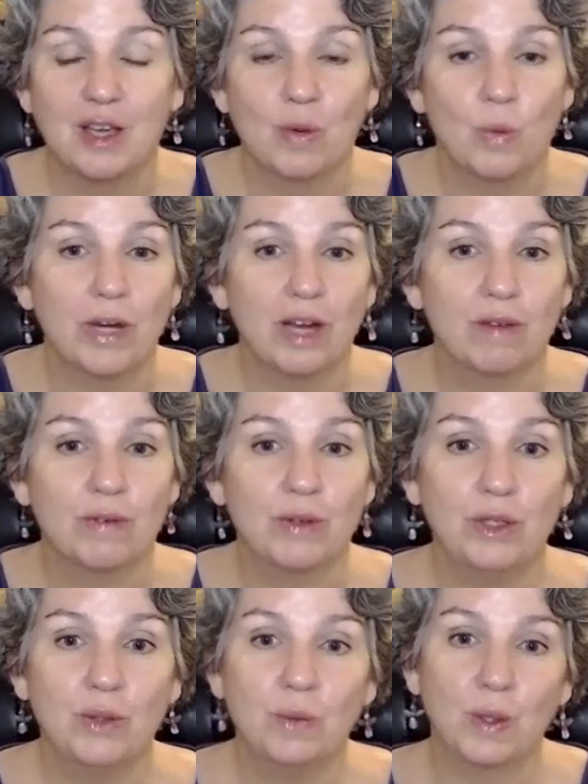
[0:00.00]
Whatever
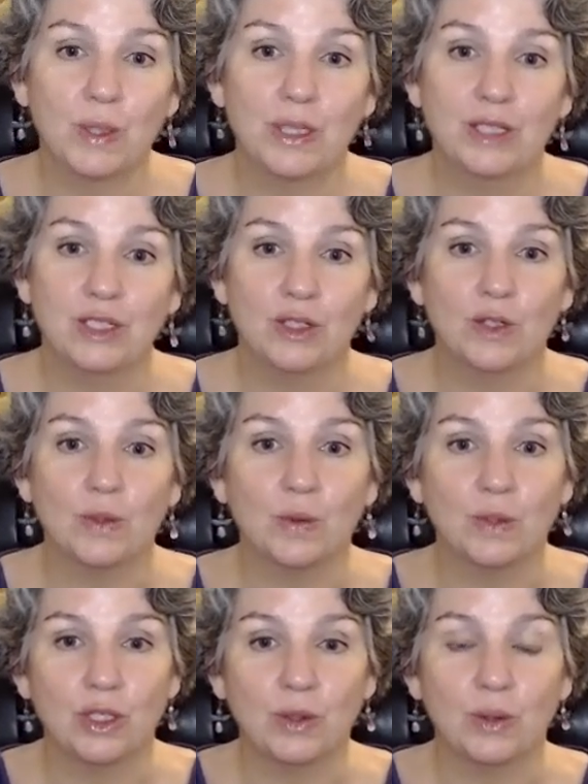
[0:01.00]
you want to do
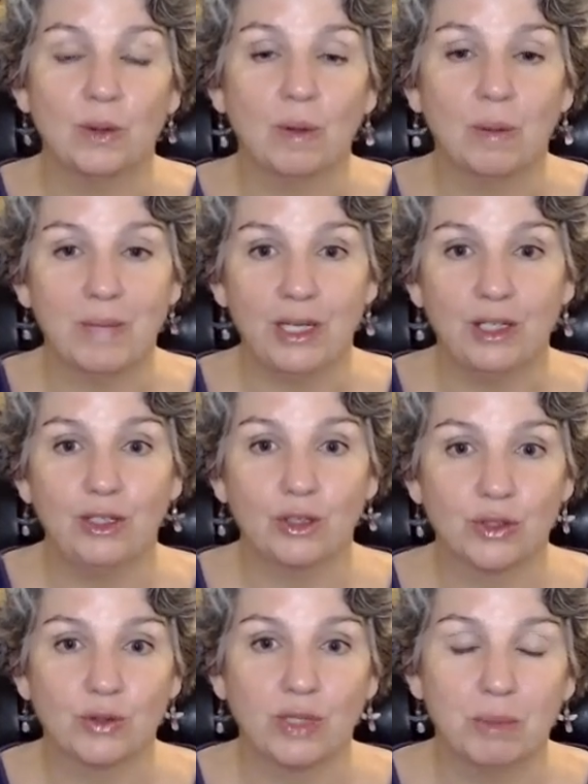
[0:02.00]
to make
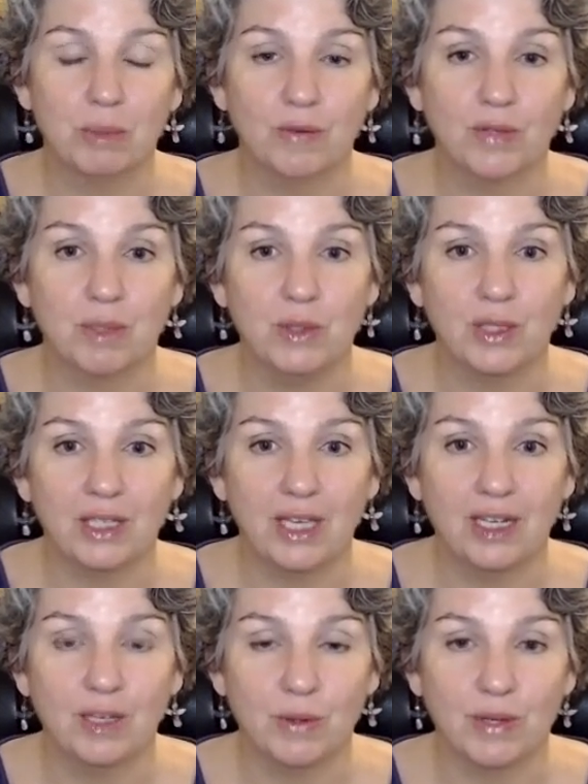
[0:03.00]
your dream of
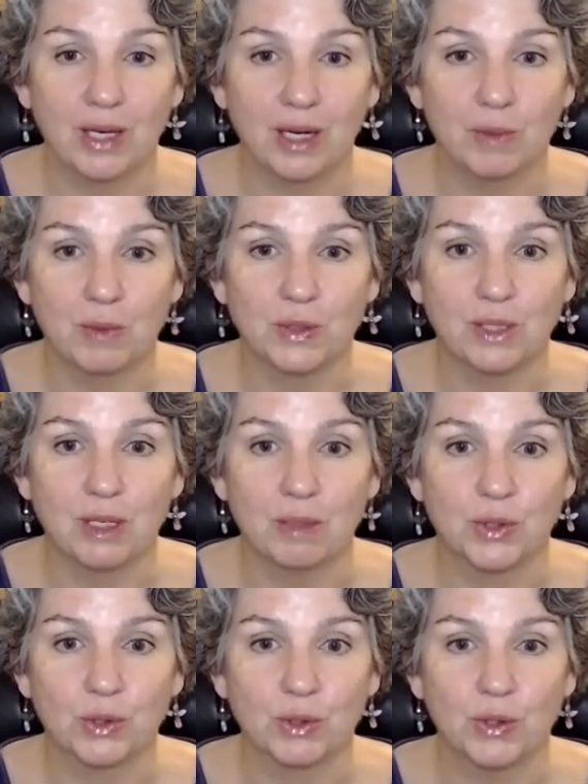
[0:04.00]
communicating with animals come
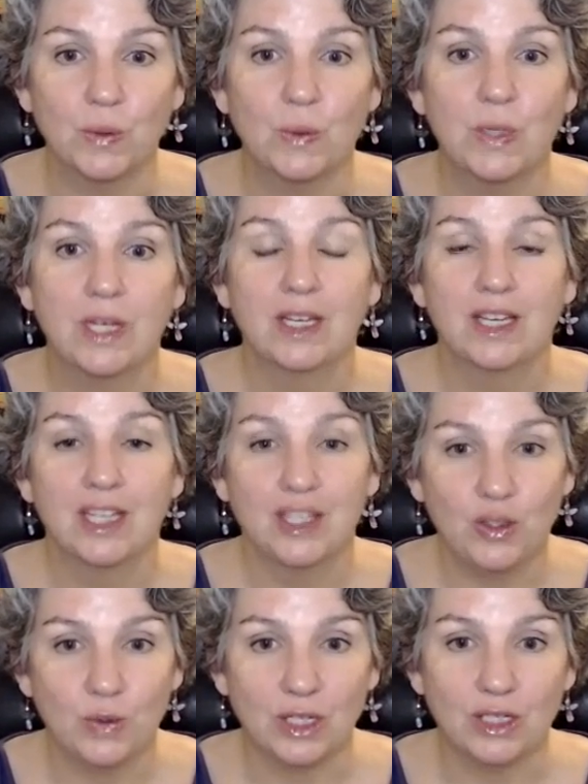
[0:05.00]
true,
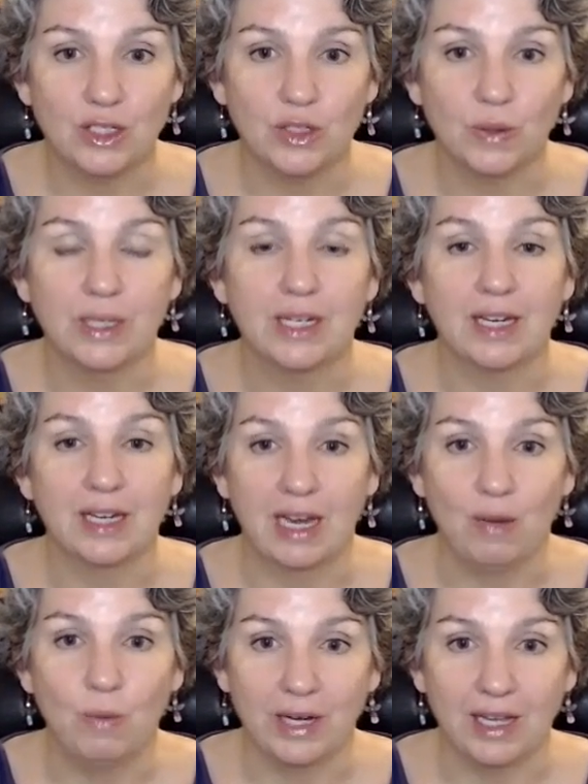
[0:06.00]
you can do it, and
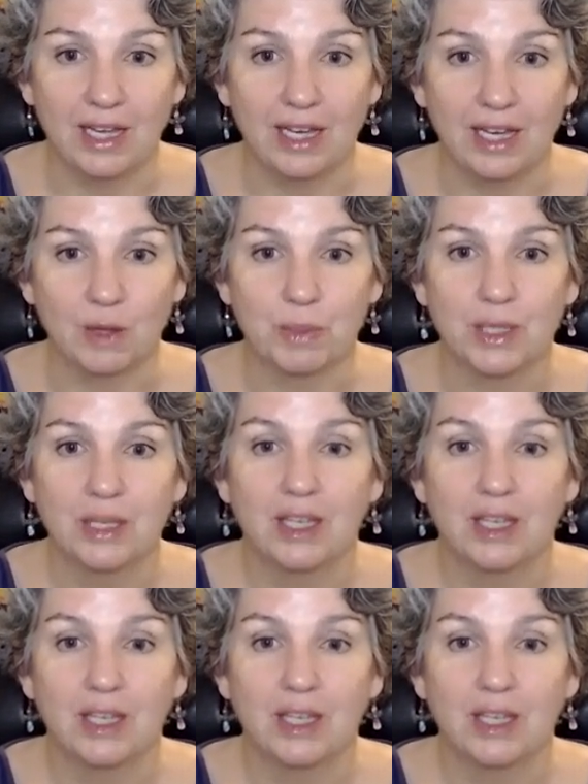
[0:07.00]
I want to help.